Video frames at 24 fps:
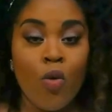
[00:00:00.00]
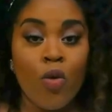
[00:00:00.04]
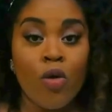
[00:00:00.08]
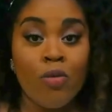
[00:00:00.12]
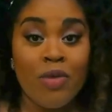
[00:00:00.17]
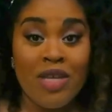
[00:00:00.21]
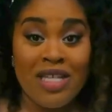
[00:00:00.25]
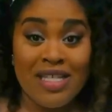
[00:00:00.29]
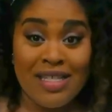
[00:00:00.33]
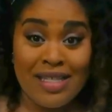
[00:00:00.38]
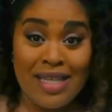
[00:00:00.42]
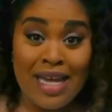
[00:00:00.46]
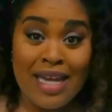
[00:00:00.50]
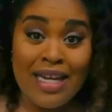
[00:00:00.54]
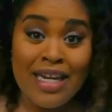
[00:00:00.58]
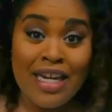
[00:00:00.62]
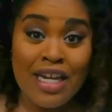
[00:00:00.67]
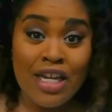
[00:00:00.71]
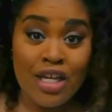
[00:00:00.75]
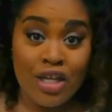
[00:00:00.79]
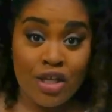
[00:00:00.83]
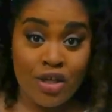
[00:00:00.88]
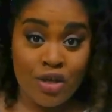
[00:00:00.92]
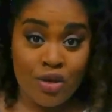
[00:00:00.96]
will be
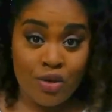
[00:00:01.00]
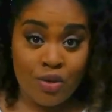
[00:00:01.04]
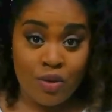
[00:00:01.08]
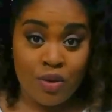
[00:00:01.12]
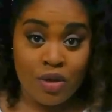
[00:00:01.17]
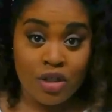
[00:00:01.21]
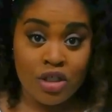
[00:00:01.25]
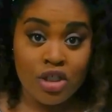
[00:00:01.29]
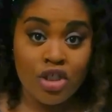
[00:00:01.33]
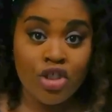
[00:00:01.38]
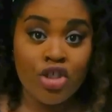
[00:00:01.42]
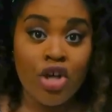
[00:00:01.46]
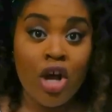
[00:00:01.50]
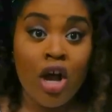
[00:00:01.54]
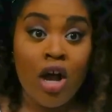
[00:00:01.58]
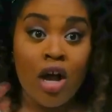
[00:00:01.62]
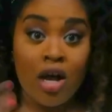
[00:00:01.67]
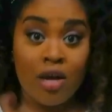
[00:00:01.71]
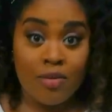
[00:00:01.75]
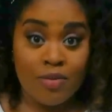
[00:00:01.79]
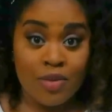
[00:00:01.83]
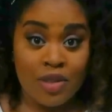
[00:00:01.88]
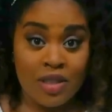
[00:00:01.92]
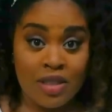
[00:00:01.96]
sending you
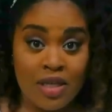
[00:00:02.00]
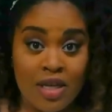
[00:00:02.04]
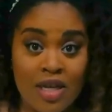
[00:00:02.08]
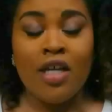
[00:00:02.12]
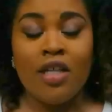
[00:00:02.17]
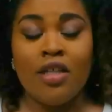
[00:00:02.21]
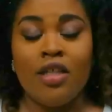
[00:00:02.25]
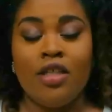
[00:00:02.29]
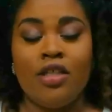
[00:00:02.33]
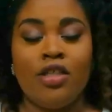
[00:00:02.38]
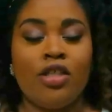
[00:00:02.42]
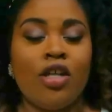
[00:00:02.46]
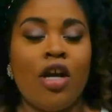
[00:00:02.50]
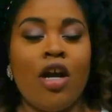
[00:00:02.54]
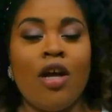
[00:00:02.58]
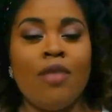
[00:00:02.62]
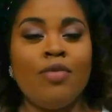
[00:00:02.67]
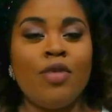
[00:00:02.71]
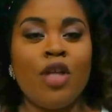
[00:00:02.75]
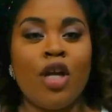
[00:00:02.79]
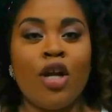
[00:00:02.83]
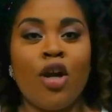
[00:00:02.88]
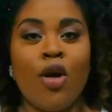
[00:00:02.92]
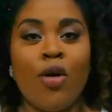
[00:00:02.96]
jobs. The
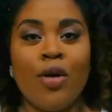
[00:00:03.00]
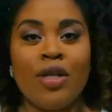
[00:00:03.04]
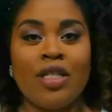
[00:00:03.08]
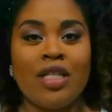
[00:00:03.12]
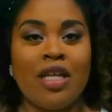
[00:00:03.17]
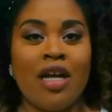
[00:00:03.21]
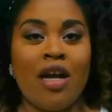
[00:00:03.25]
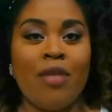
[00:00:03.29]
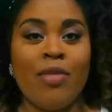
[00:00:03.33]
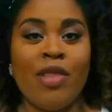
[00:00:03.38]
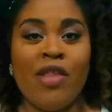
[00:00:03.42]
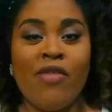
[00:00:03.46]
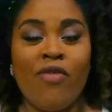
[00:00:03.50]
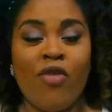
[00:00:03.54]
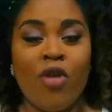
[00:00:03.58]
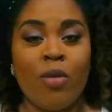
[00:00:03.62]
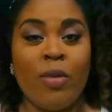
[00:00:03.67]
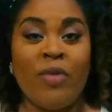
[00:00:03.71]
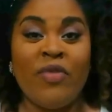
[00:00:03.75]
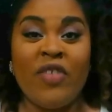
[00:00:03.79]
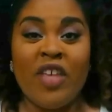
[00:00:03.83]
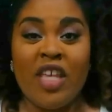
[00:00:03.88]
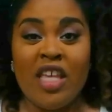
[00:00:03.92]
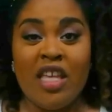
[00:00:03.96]
jobs are going to come in the
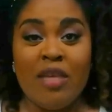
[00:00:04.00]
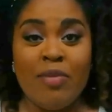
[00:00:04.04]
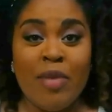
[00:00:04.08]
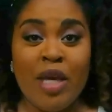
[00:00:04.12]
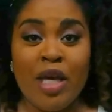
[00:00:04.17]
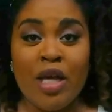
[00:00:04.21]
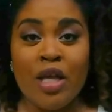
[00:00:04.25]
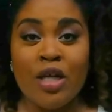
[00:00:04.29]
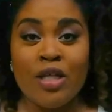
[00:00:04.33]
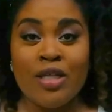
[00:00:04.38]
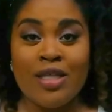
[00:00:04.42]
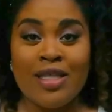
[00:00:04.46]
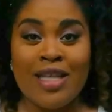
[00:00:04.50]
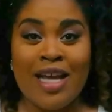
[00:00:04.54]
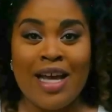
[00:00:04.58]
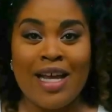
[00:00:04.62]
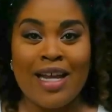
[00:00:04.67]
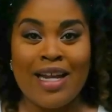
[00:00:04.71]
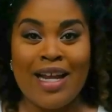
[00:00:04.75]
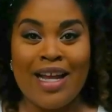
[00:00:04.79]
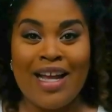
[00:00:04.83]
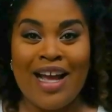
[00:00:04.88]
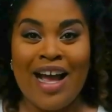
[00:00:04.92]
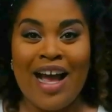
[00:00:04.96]
form of emails
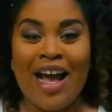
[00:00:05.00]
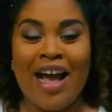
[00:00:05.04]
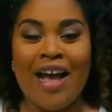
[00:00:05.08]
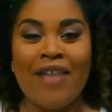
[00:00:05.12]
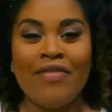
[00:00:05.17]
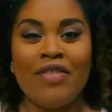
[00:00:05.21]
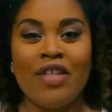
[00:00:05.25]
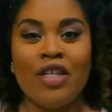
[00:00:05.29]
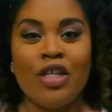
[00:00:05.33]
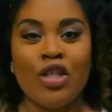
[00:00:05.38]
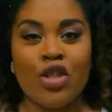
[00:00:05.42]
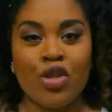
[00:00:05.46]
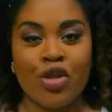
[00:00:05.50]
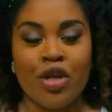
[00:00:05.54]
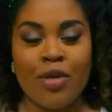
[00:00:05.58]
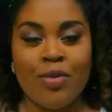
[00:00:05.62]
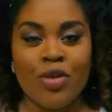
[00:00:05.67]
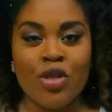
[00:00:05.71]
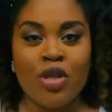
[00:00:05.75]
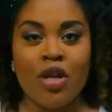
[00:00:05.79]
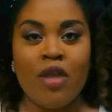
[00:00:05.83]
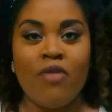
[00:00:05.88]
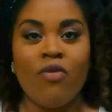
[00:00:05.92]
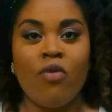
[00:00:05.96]
that have the
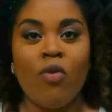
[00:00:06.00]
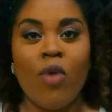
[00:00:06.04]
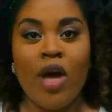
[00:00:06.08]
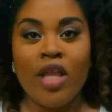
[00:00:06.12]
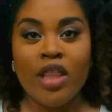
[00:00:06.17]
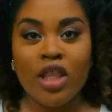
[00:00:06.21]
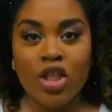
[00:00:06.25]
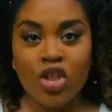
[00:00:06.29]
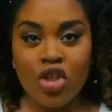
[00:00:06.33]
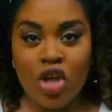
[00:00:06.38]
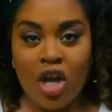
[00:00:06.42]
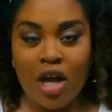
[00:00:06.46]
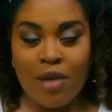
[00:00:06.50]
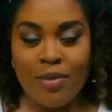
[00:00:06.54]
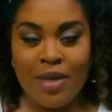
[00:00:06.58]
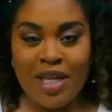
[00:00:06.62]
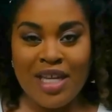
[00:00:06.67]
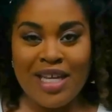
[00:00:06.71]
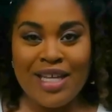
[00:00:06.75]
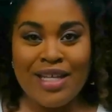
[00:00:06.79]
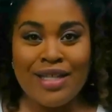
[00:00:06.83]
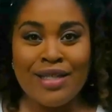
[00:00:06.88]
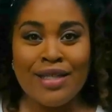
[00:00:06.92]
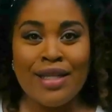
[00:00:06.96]
description of what the job
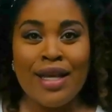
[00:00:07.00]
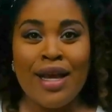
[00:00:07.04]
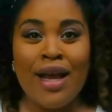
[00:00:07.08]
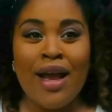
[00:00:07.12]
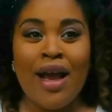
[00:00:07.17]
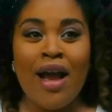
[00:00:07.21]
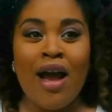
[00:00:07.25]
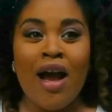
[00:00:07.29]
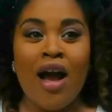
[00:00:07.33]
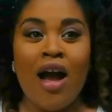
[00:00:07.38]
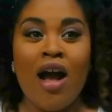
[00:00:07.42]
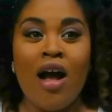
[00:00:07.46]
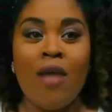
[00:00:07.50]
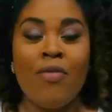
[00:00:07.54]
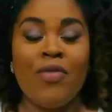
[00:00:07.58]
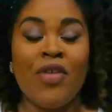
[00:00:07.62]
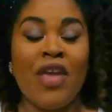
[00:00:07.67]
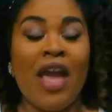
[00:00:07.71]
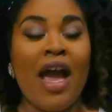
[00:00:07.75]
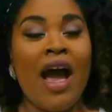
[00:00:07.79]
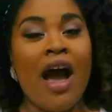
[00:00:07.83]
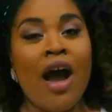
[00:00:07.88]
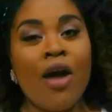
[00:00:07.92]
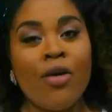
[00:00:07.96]
is,
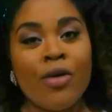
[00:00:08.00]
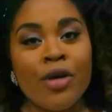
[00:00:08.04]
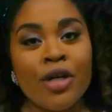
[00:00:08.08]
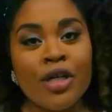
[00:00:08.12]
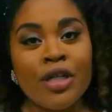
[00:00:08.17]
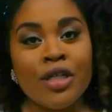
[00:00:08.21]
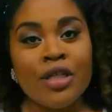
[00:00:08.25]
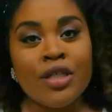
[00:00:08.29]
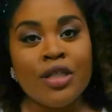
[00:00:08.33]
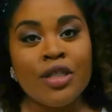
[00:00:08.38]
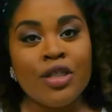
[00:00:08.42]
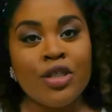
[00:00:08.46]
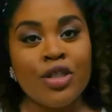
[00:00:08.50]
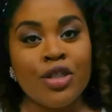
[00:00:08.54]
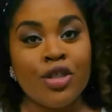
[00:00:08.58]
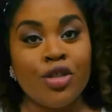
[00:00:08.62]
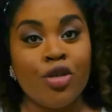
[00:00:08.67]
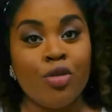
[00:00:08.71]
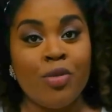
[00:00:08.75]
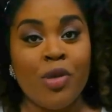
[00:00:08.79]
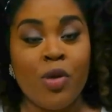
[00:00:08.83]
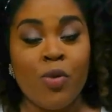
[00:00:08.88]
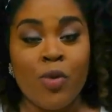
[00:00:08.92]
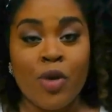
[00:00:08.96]
the hours
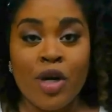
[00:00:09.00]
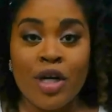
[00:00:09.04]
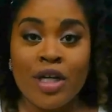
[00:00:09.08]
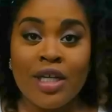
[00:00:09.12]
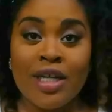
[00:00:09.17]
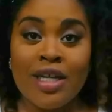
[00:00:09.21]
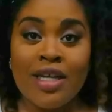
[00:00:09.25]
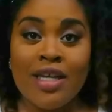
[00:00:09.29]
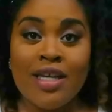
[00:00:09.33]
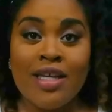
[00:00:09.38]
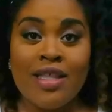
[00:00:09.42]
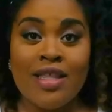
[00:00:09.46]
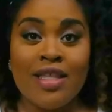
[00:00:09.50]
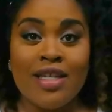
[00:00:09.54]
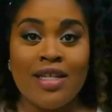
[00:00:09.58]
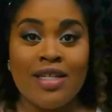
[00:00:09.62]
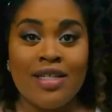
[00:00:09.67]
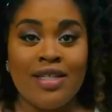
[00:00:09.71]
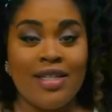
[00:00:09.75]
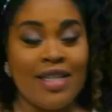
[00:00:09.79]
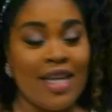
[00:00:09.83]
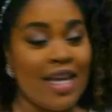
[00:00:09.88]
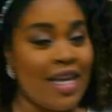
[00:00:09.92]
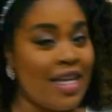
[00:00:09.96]
you'll be working,
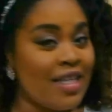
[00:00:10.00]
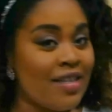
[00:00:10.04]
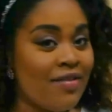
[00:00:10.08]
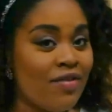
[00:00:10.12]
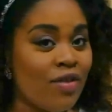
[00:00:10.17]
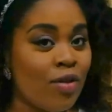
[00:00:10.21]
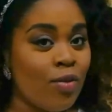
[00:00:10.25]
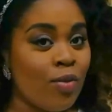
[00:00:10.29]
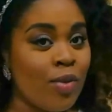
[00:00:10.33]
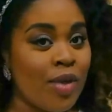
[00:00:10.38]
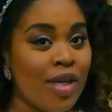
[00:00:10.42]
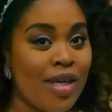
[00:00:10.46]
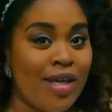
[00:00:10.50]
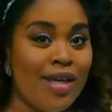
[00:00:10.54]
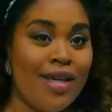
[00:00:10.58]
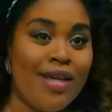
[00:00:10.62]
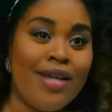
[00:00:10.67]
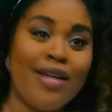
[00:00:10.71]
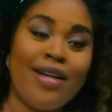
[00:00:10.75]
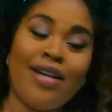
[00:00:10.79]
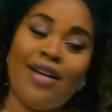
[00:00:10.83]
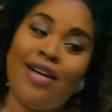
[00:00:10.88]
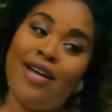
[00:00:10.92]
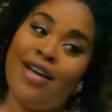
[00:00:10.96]
the days of the
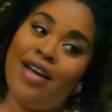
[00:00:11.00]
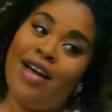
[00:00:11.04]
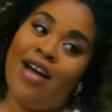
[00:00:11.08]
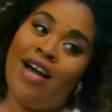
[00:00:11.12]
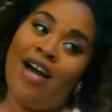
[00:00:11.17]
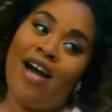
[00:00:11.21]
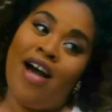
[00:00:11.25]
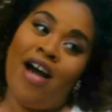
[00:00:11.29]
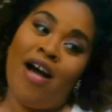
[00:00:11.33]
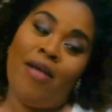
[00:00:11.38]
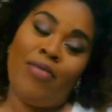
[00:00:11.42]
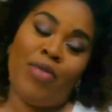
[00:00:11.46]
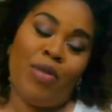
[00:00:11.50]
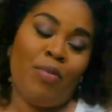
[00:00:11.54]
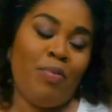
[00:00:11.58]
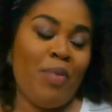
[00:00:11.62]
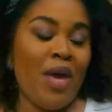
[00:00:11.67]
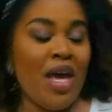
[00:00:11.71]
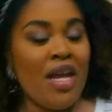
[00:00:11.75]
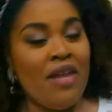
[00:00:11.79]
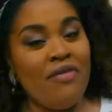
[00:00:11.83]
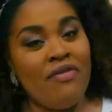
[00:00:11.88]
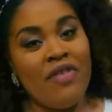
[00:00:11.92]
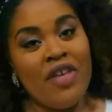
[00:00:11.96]
week, the
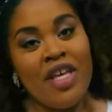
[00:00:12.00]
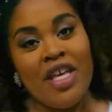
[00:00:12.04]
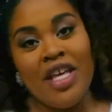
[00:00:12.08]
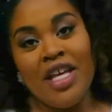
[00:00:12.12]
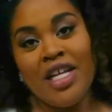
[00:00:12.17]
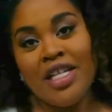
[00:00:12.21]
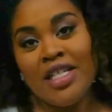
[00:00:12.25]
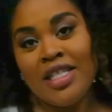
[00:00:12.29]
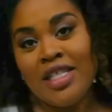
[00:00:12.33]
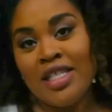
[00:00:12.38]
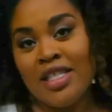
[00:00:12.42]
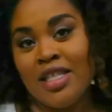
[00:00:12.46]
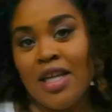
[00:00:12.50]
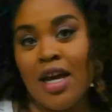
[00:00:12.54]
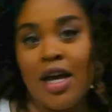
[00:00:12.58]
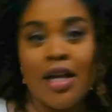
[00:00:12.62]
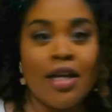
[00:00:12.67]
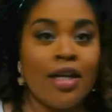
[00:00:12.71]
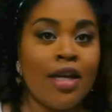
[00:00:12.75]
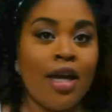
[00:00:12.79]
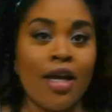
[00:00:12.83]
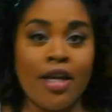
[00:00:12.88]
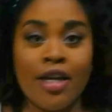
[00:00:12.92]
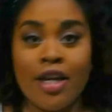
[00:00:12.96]
benefits,
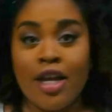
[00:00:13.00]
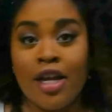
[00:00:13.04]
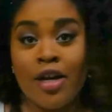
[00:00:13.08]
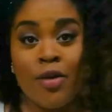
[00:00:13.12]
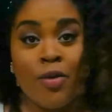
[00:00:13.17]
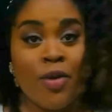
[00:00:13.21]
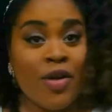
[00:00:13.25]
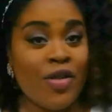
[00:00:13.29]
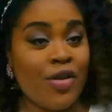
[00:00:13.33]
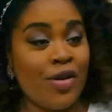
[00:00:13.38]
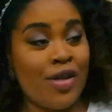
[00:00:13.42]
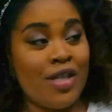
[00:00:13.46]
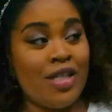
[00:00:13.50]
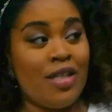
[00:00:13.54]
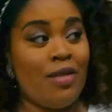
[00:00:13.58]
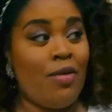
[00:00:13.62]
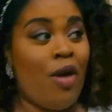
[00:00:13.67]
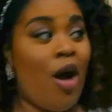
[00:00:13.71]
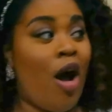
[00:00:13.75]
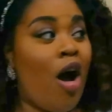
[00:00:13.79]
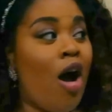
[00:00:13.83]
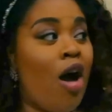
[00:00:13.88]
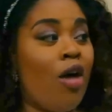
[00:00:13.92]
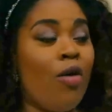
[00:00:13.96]
yada yada yada, whether it's a
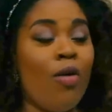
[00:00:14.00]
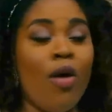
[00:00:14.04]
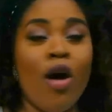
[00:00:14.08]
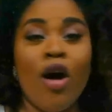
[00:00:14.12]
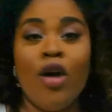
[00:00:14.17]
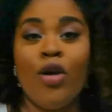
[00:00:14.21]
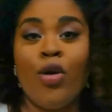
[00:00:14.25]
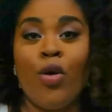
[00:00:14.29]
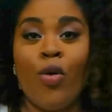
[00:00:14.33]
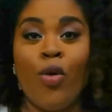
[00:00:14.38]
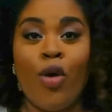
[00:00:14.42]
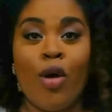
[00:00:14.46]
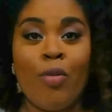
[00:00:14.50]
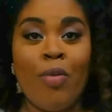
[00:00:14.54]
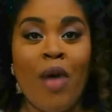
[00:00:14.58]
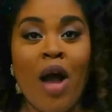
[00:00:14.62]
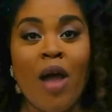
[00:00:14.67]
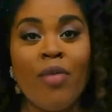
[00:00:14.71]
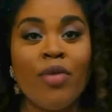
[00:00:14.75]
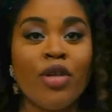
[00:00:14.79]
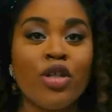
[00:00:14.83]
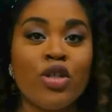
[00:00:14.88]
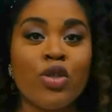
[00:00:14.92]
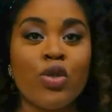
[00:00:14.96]
hagwon or
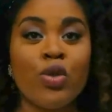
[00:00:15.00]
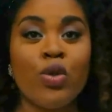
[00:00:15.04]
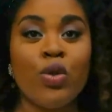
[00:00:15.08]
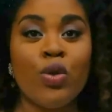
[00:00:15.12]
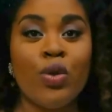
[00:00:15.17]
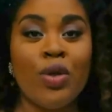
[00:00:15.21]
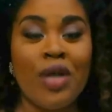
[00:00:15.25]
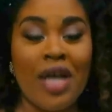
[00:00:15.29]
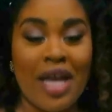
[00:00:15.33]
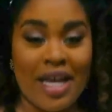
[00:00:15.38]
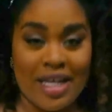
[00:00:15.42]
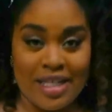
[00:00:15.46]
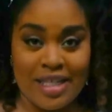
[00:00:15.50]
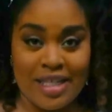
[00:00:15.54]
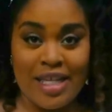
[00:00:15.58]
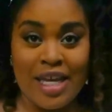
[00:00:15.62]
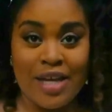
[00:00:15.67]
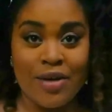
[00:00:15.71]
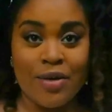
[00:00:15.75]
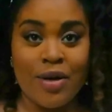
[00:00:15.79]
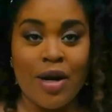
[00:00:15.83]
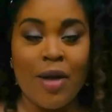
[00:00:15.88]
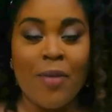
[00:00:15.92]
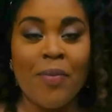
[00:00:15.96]
public school,
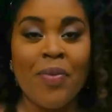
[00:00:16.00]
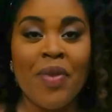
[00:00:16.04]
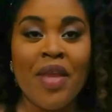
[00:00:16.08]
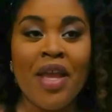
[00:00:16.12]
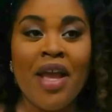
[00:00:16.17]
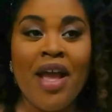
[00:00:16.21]
etc.